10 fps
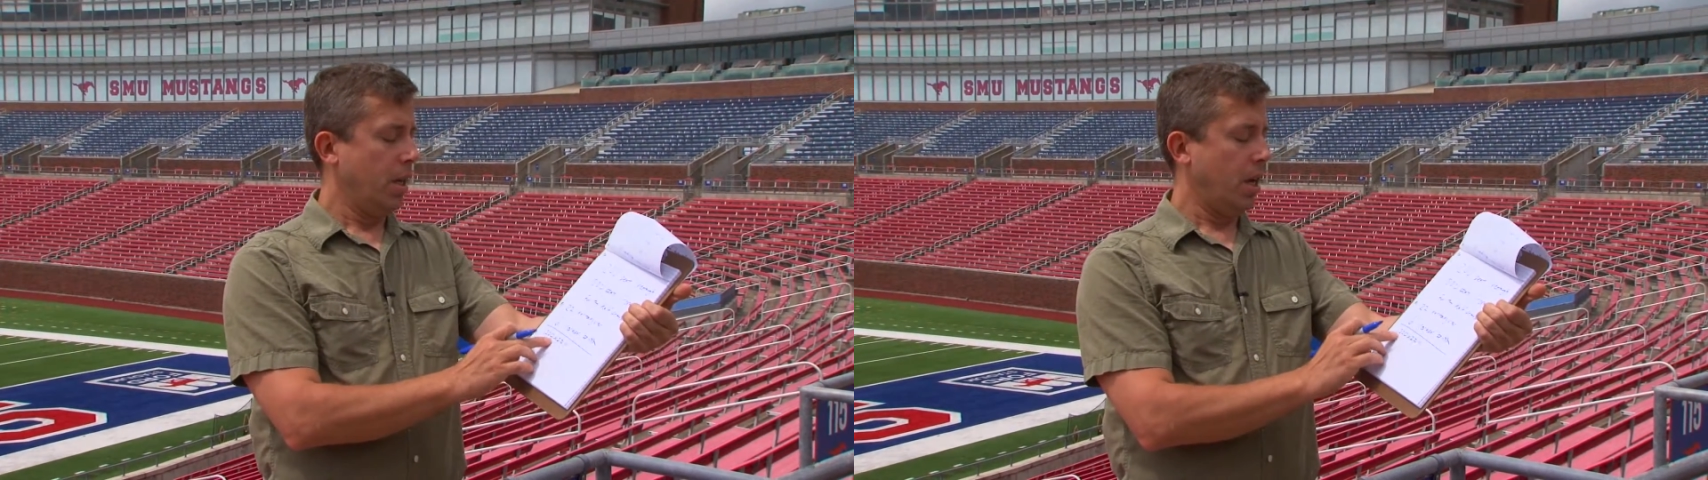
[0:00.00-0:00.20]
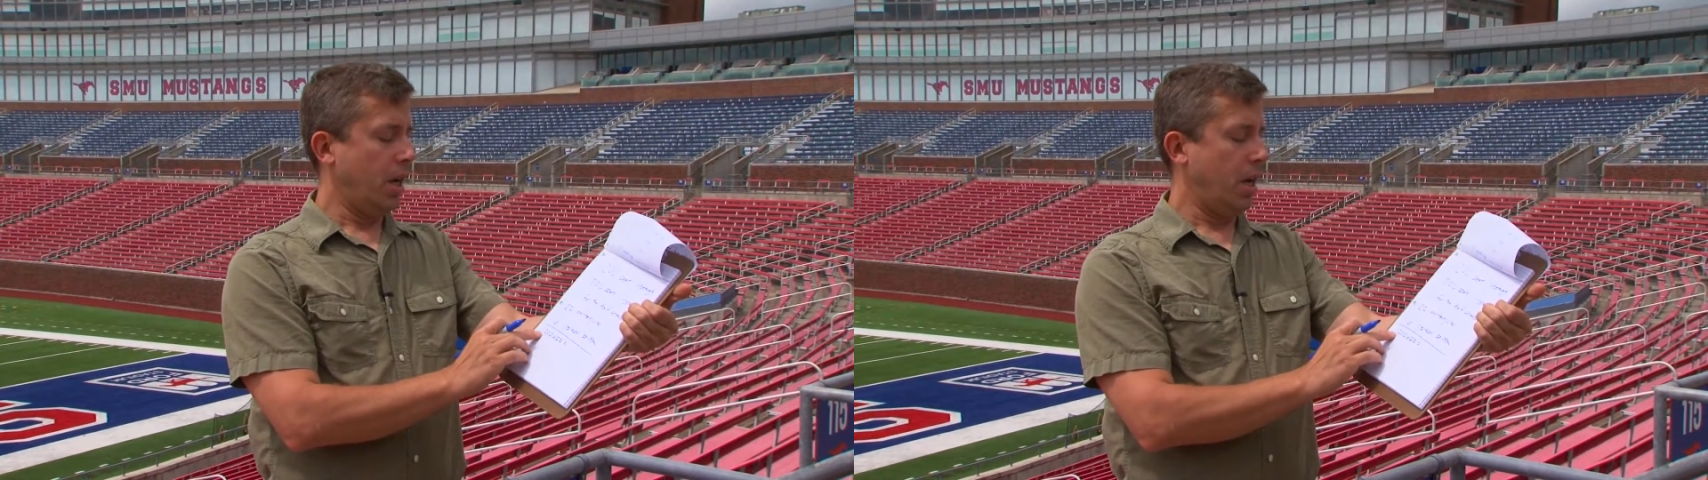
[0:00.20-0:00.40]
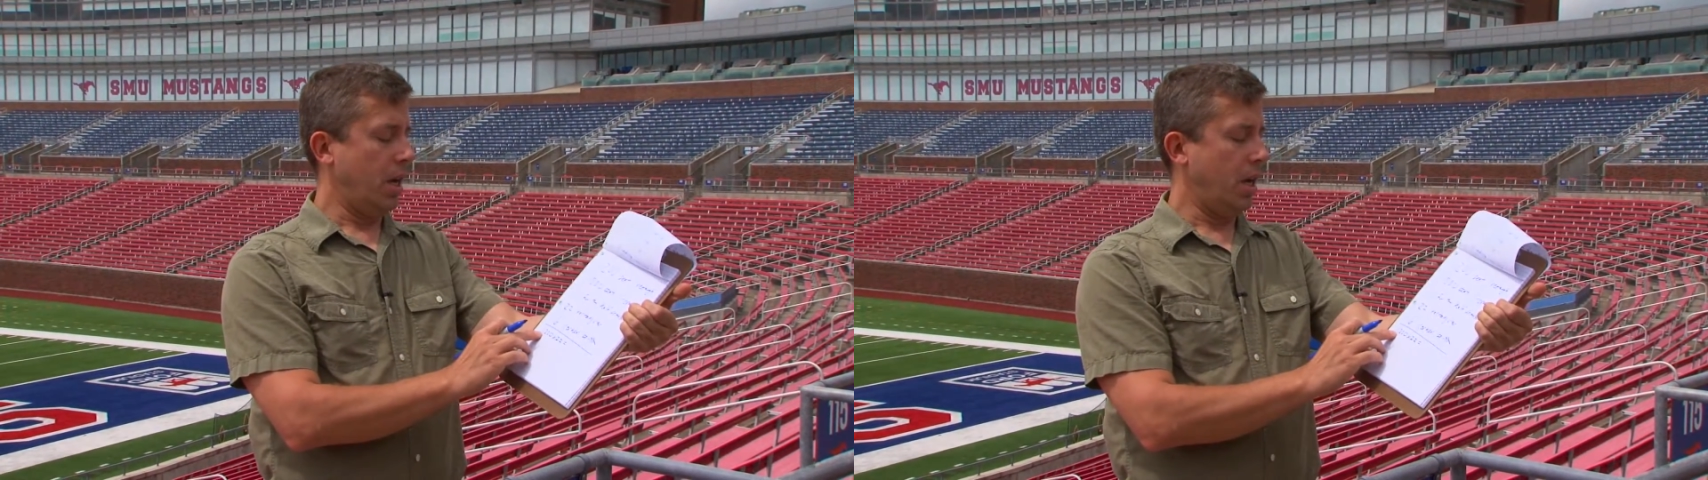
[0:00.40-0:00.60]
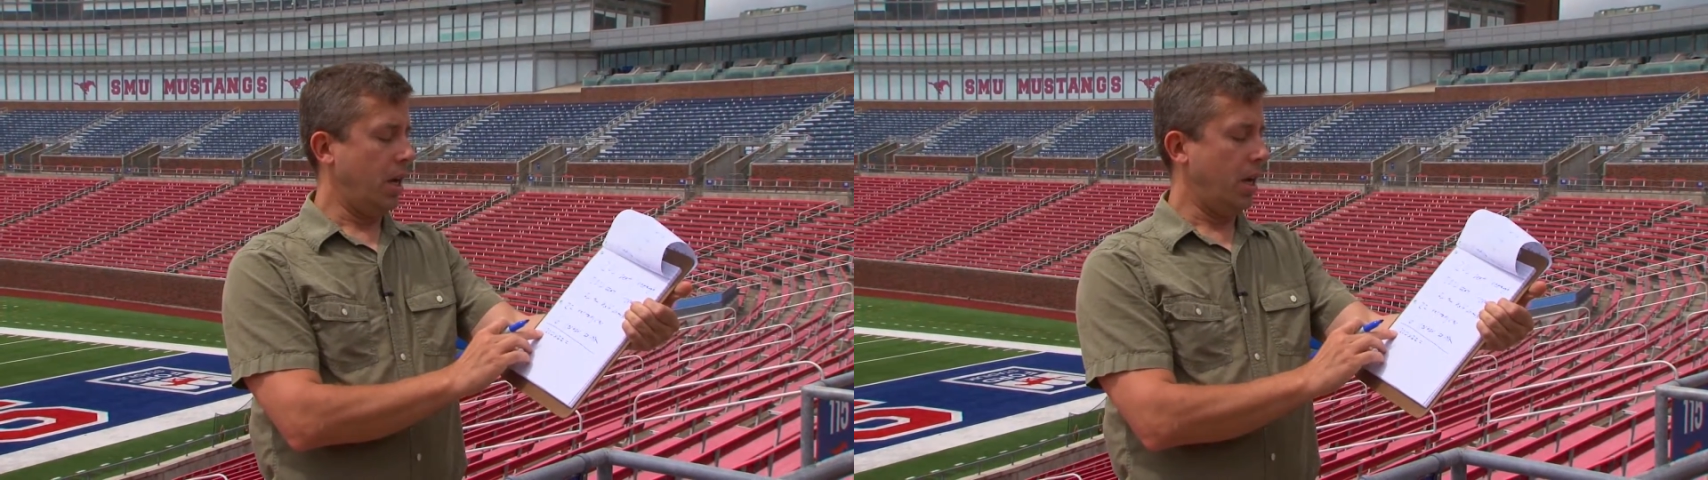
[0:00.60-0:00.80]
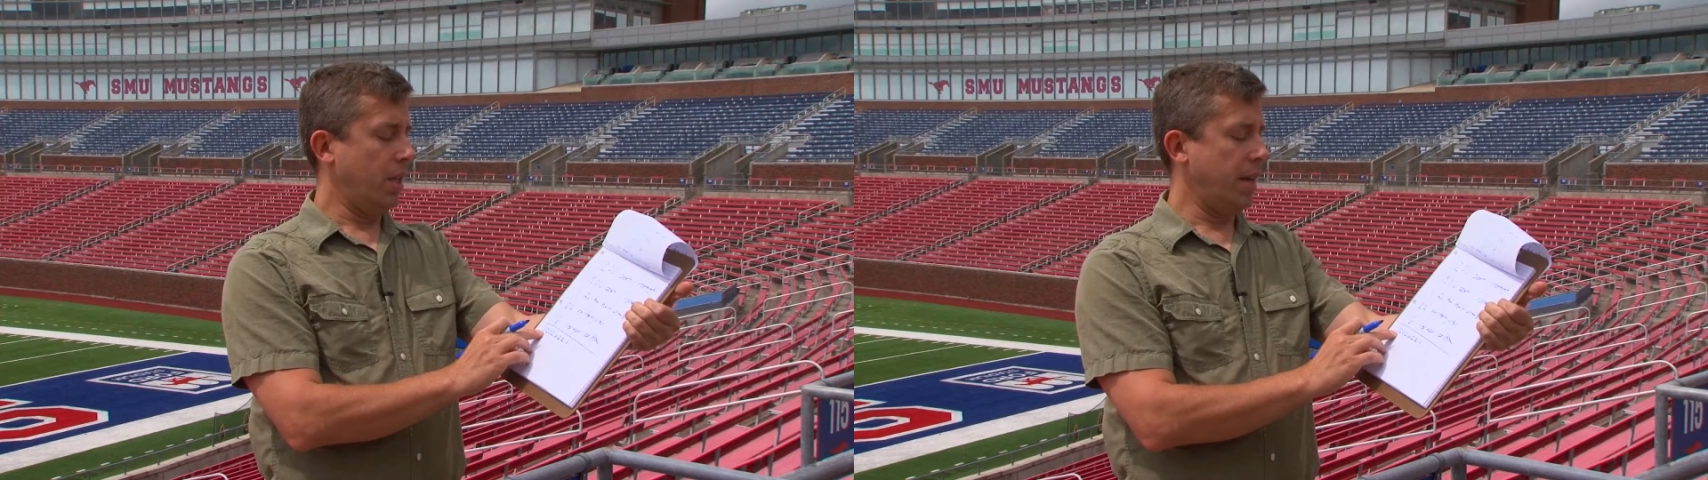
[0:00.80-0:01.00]

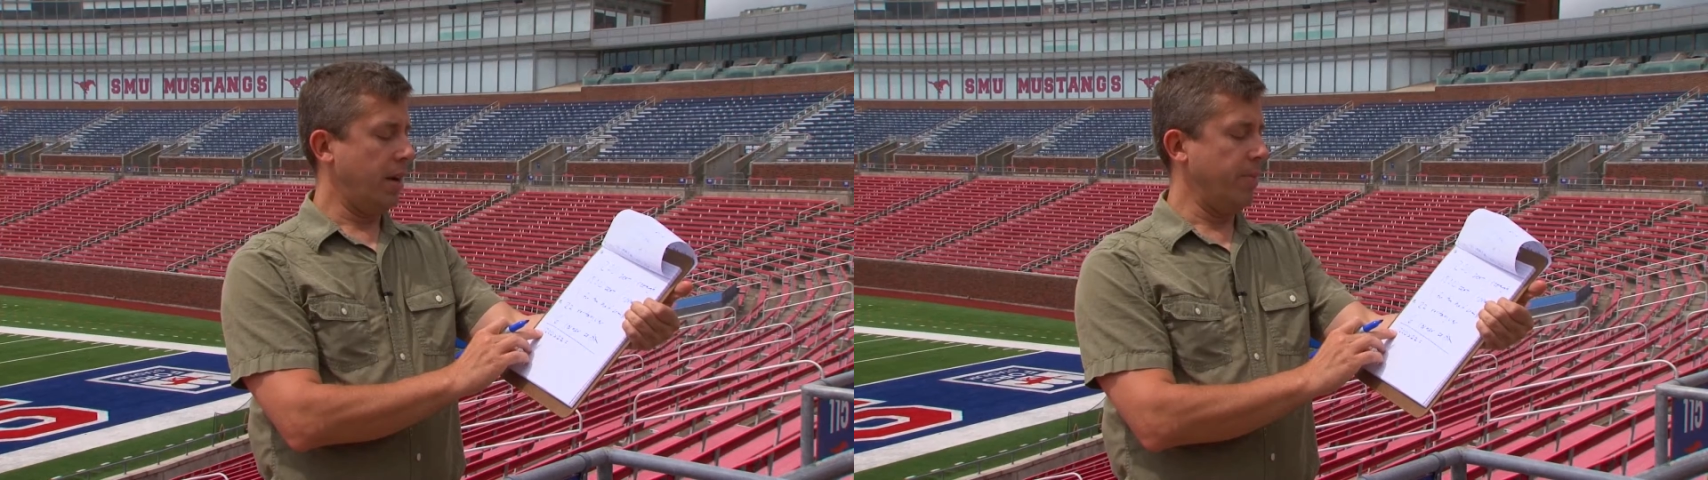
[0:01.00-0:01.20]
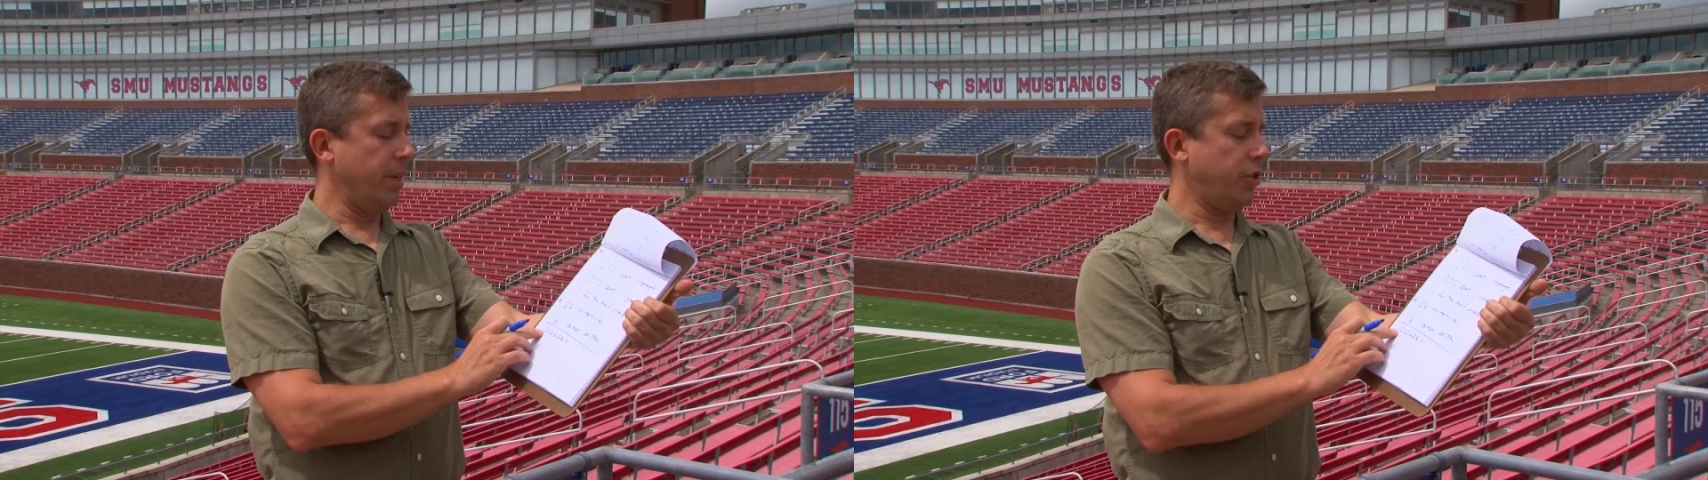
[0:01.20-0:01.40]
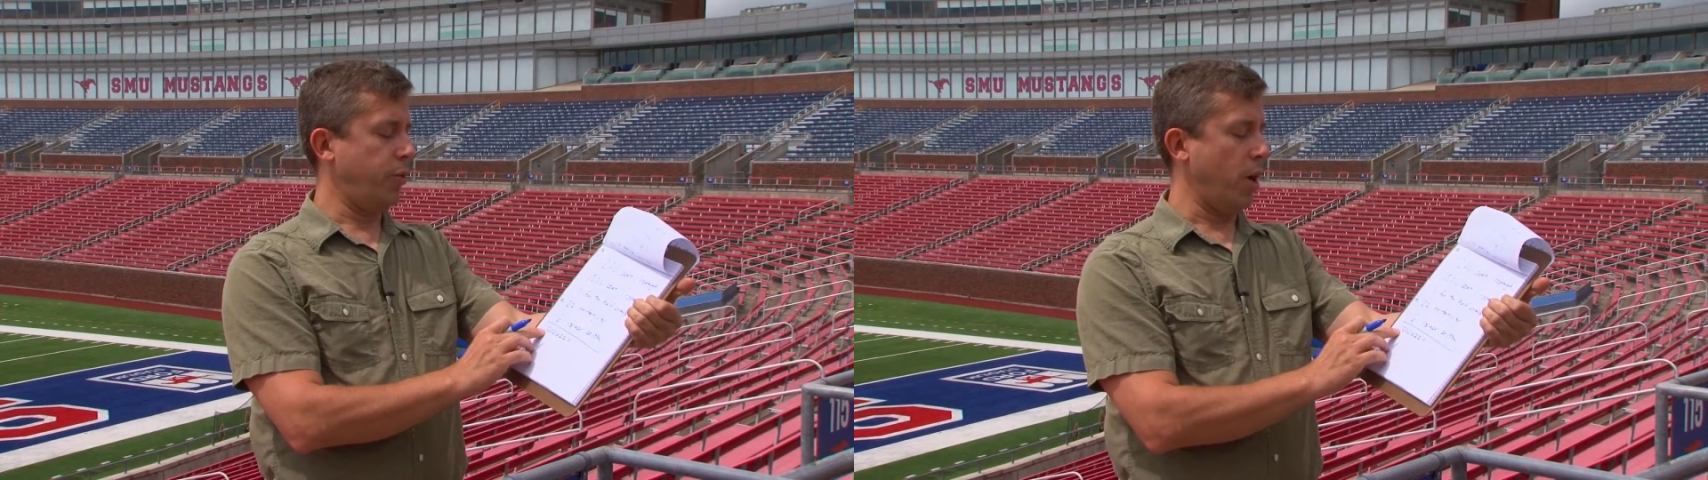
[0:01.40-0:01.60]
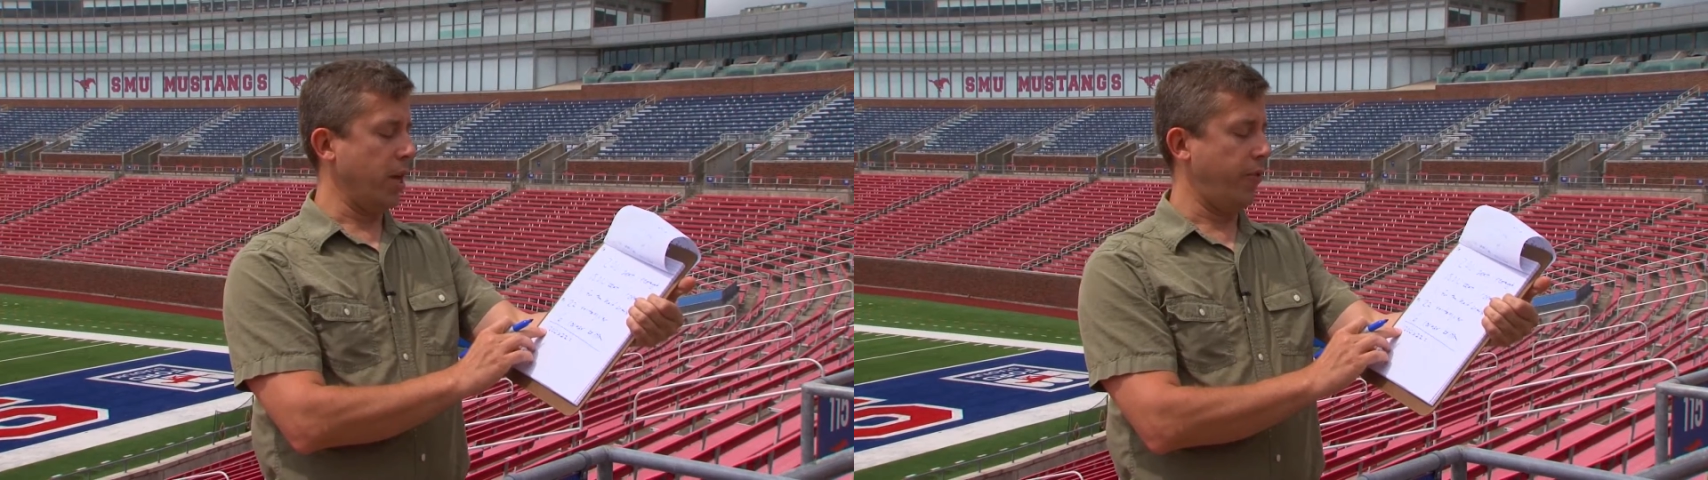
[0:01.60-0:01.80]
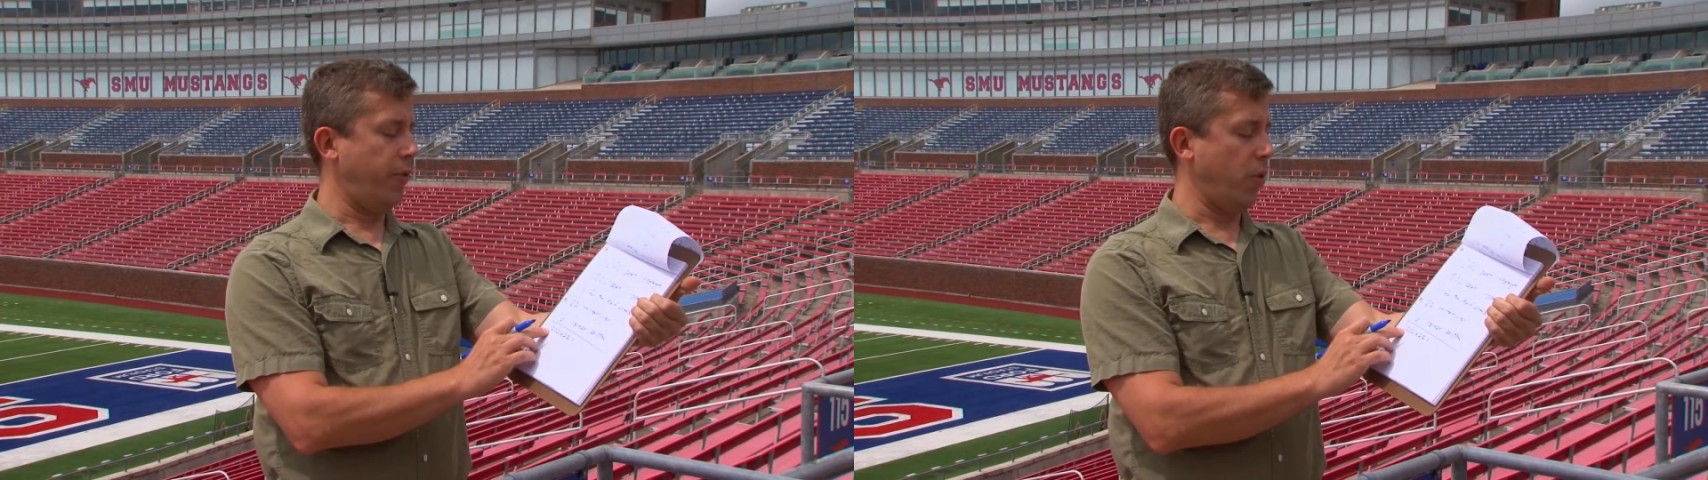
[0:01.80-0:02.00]
Uh, that would be
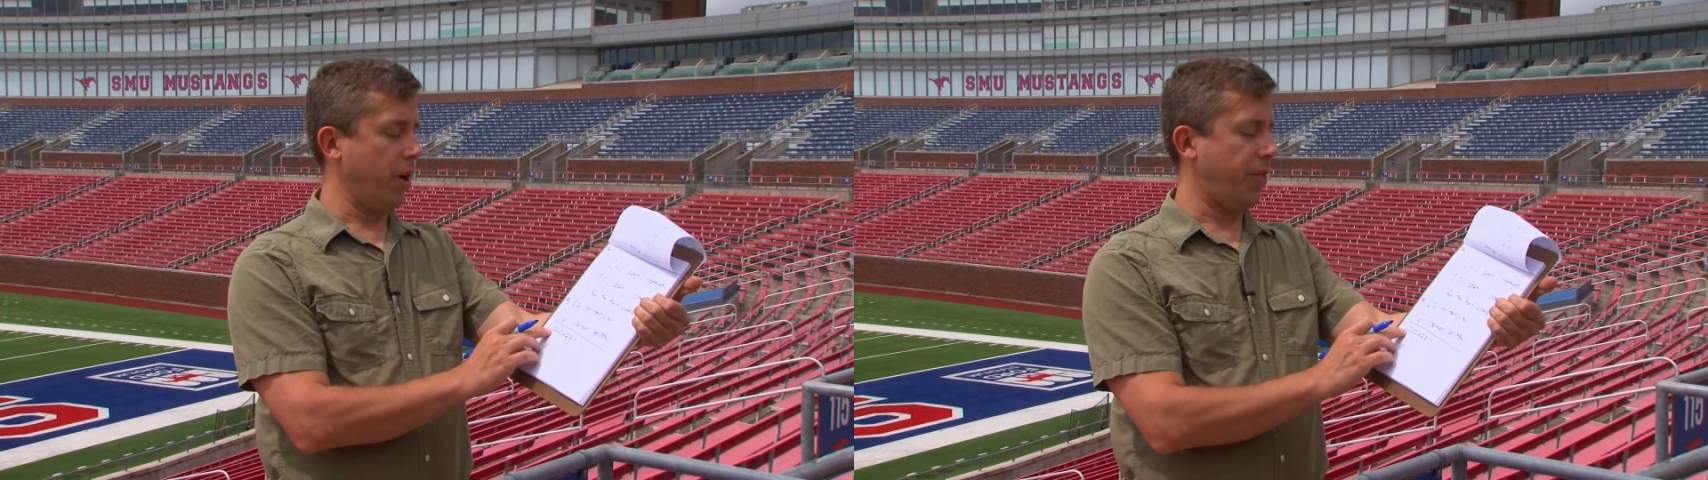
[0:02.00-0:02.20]
twenty-four